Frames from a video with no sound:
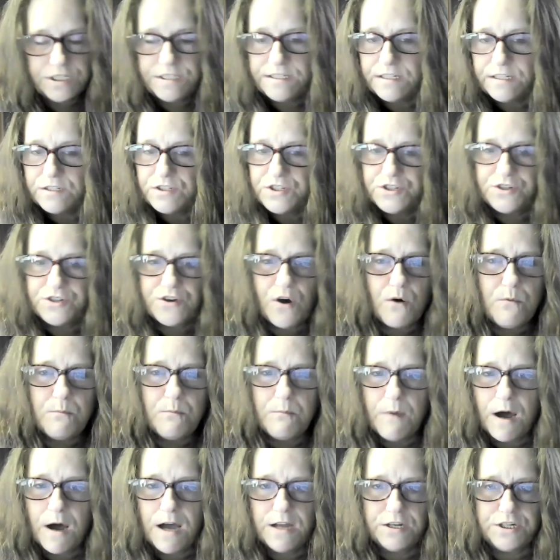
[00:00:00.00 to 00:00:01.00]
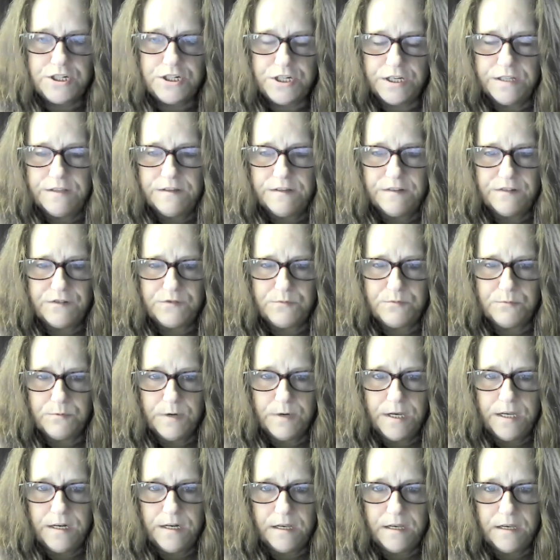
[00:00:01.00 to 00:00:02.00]
just so much in this
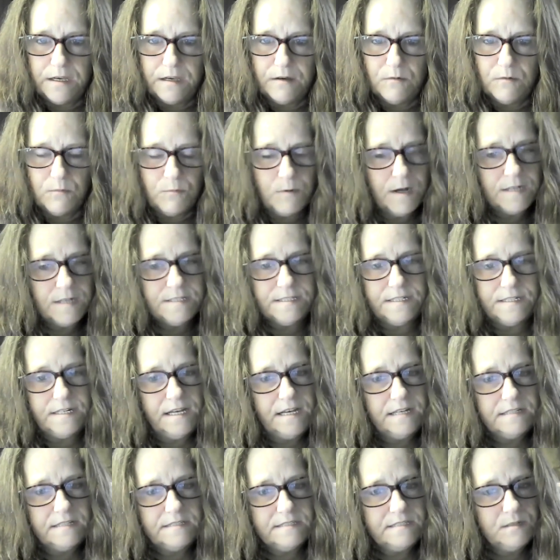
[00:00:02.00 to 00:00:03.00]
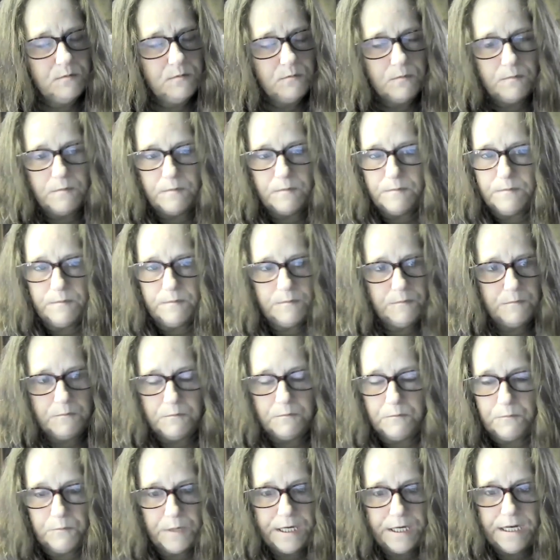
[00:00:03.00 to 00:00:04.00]
reading resonates that
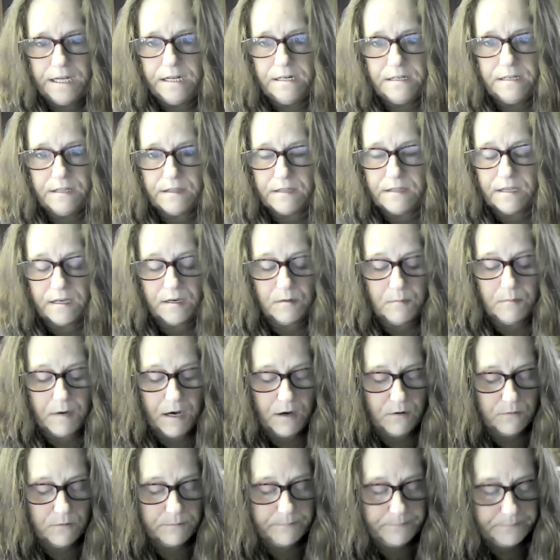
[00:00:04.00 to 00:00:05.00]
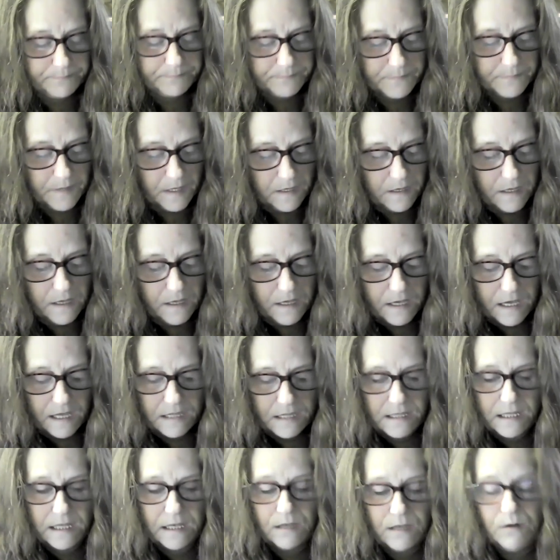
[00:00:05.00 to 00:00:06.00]
we need to think about
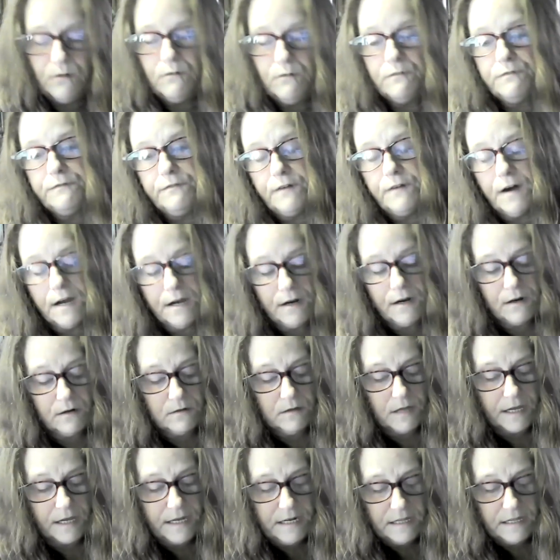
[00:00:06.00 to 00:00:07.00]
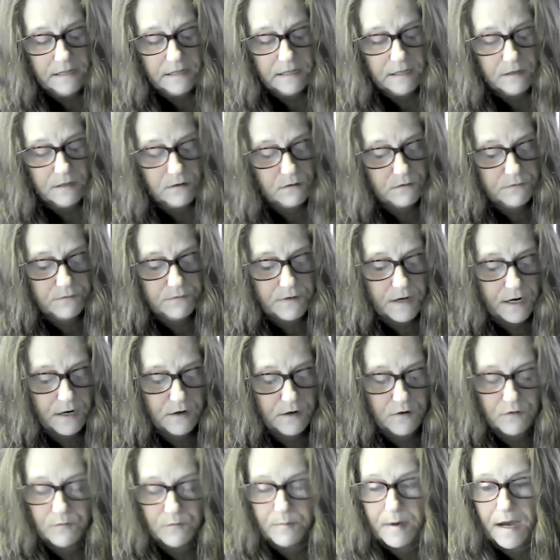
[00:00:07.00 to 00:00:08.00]
and the inner fire, lighting the inner
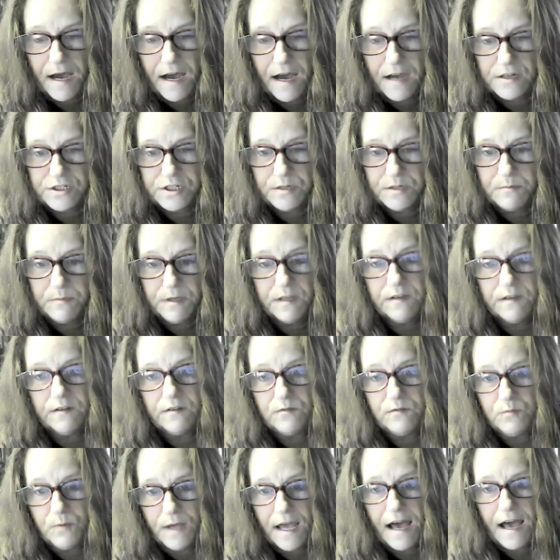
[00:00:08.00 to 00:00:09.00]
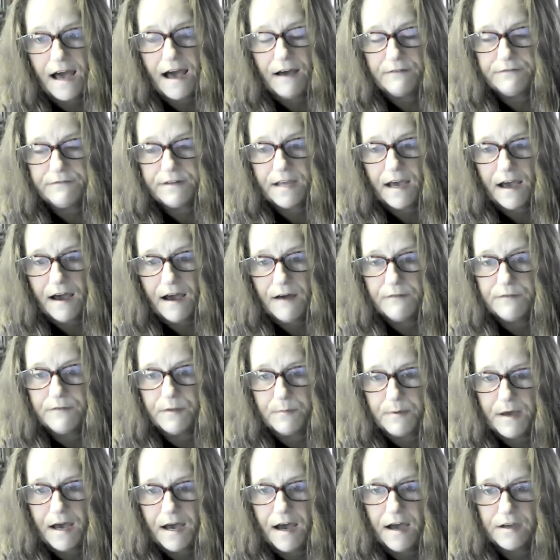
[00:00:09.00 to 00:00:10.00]
fire of passion, because we have to
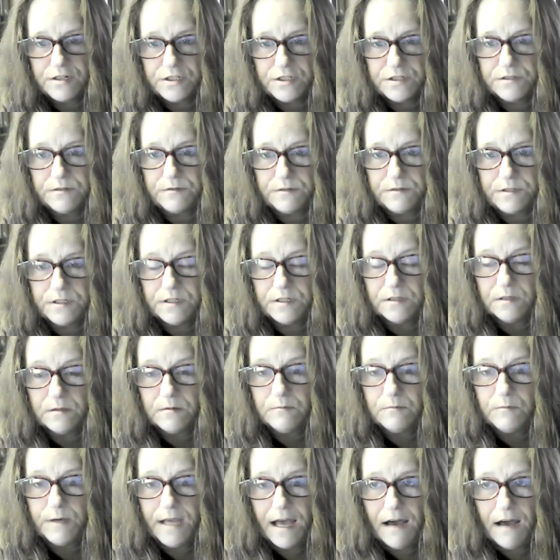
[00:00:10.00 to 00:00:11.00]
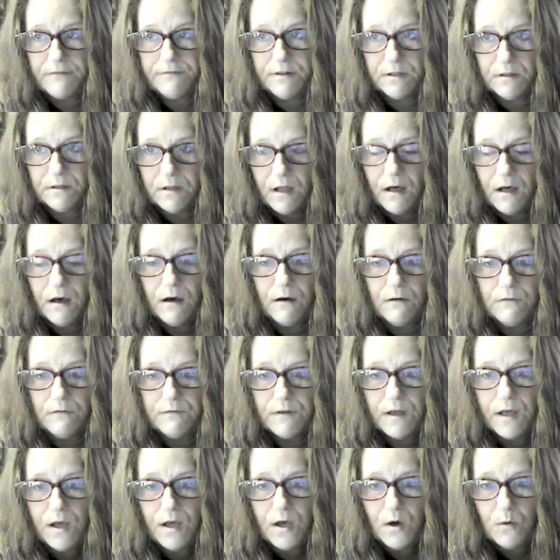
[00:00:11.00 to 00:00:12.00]
have the passion to, we have to
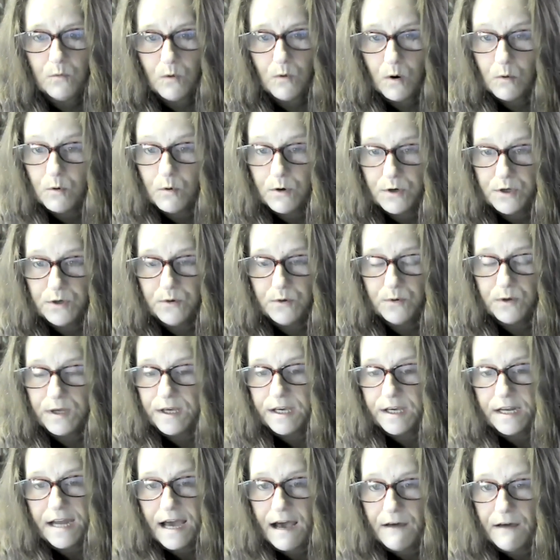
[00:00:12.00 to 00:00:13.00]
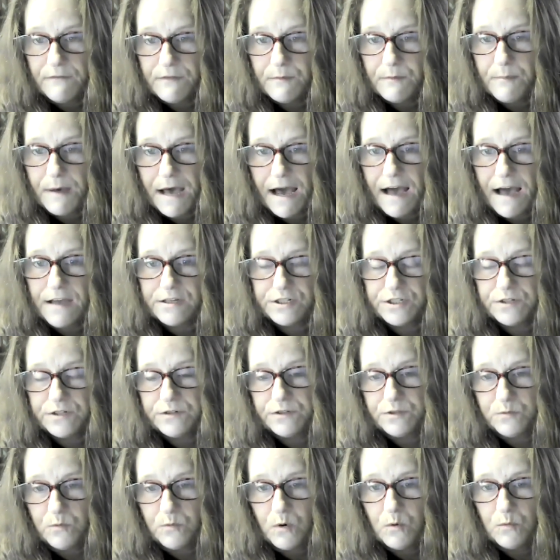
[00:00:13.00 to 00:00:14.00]
love what we're doing and have the
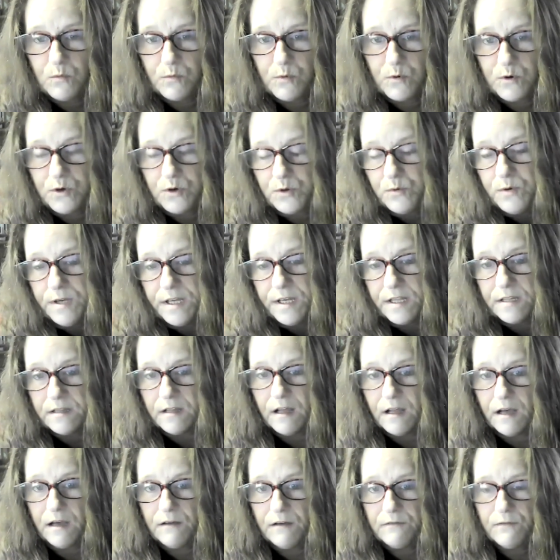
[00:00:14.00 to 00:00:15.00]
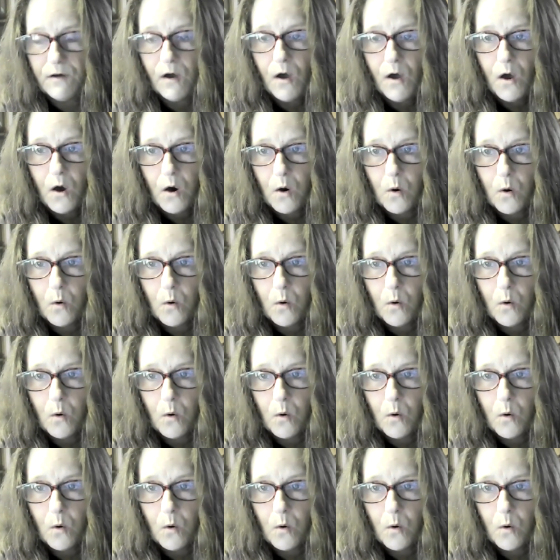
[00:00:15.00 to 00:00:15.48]
passion to what we're doing in life.